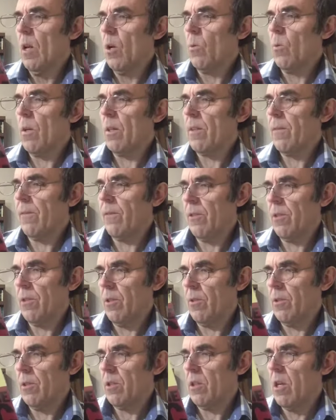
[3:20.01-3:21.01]
Rutherford
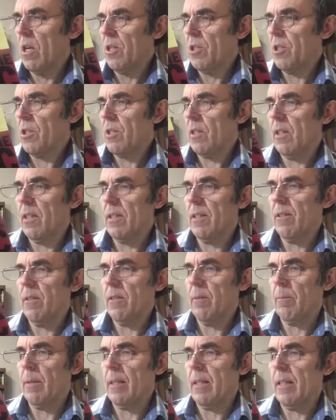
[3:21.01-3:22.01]
notes cautiously near
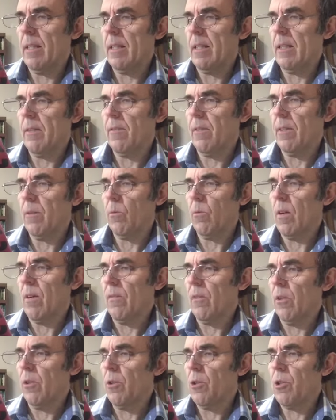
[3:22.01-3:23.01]
the beginning of the
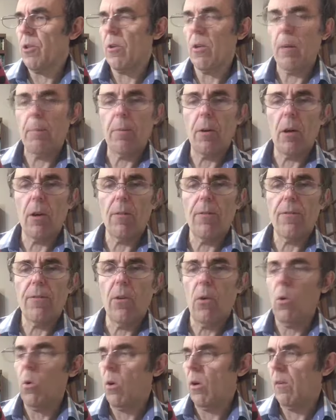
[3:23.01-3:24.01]
revolutionary part
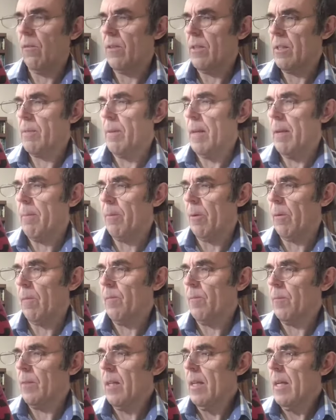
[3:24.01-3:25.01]
4 of his paper.
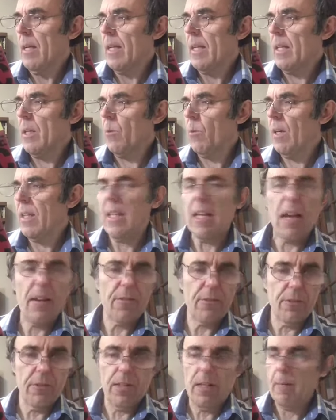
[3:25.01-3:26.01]
He went
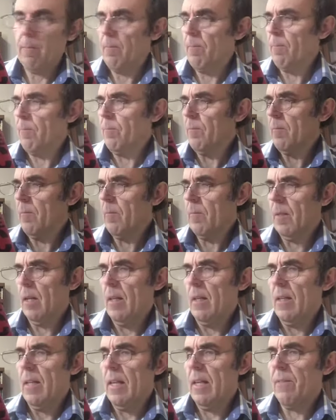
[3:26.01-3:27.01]
after them.
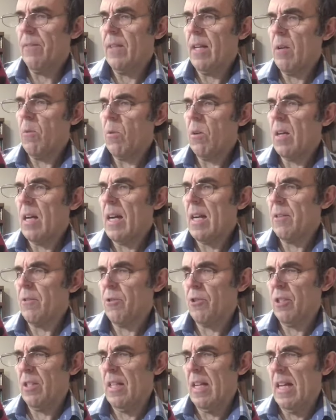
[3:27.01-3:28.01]
If they were
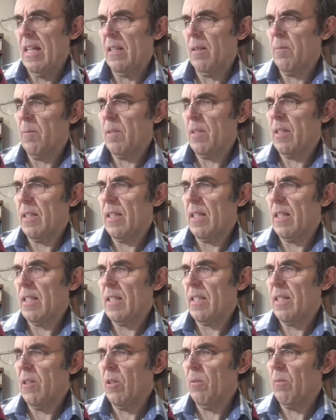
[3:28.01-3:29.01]
hydrogen atoms, they
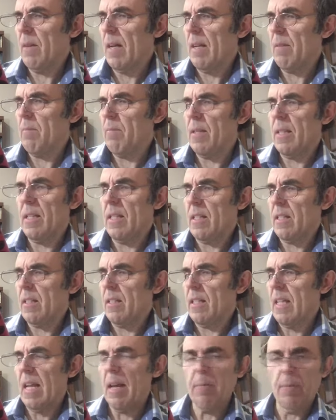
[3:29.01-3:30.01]
still might be
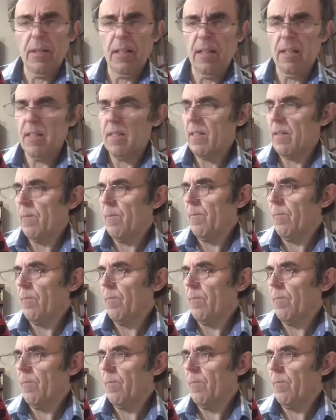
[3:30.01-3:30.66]
contaminants.